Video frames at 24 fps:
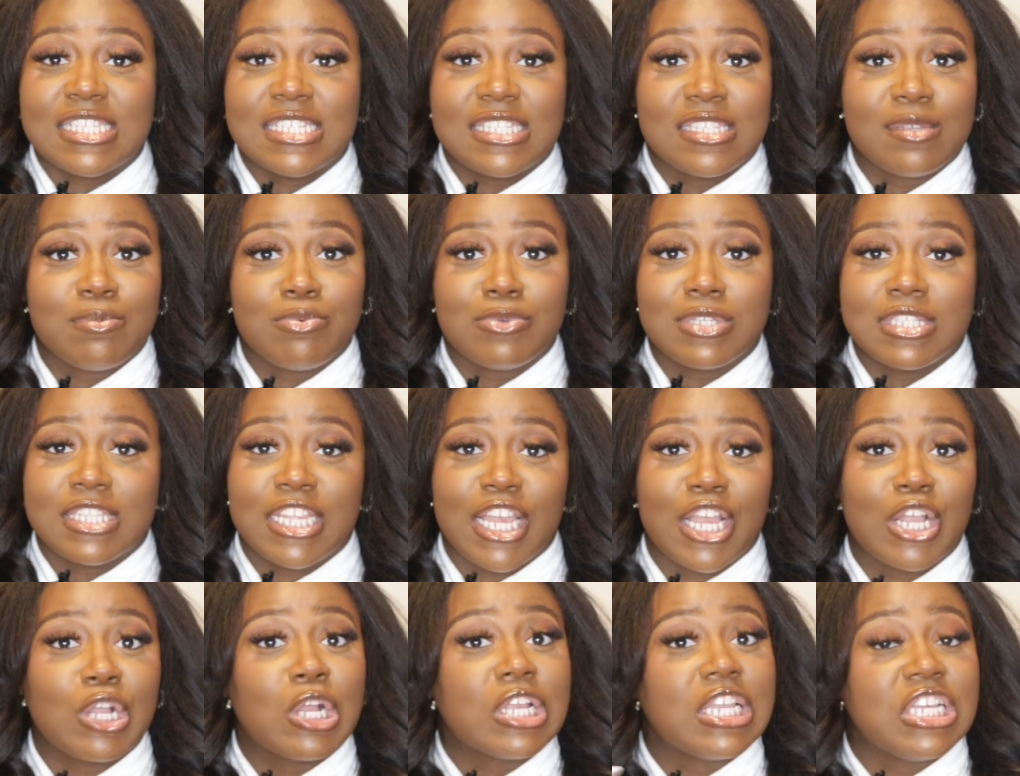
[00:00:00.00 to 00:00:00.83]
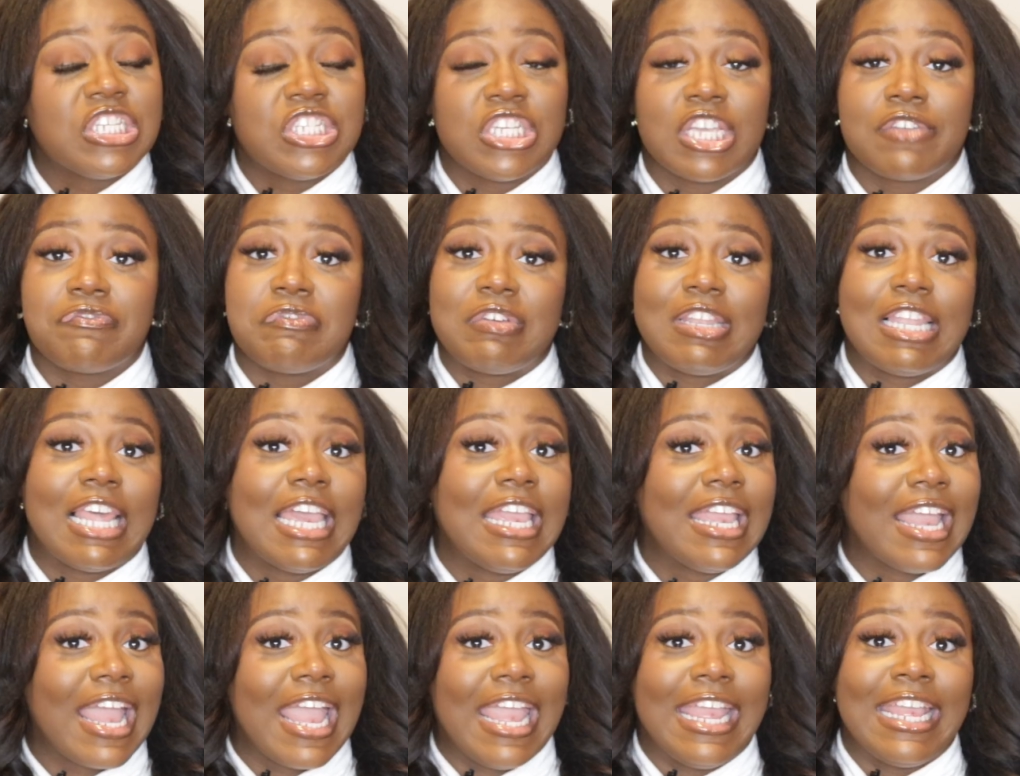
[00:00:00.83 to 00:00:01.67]
as simple as that, girl. Your
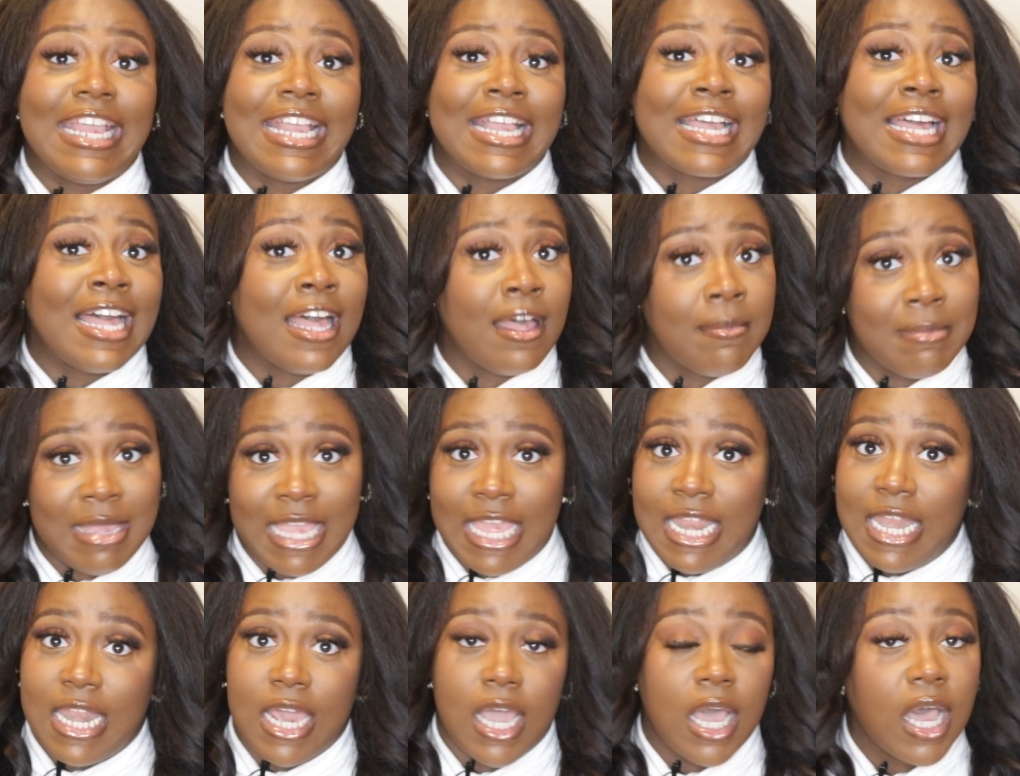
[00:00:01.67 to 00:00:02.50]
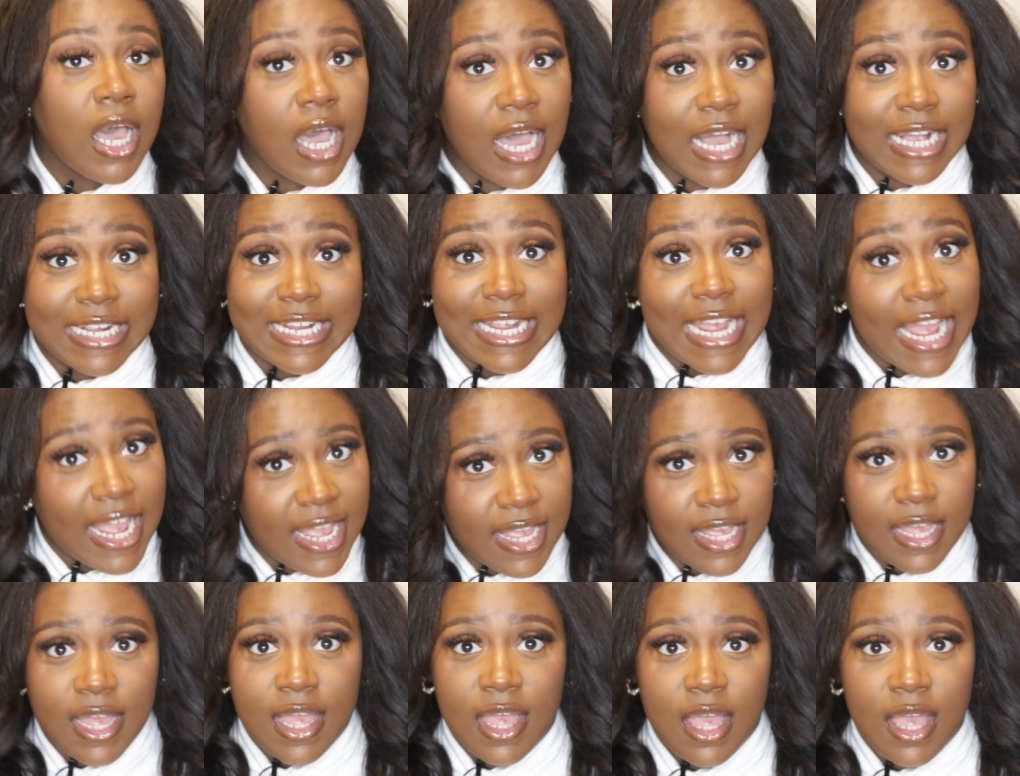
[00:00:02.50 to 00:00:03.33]
Chick-fil-A ain't coming, okay?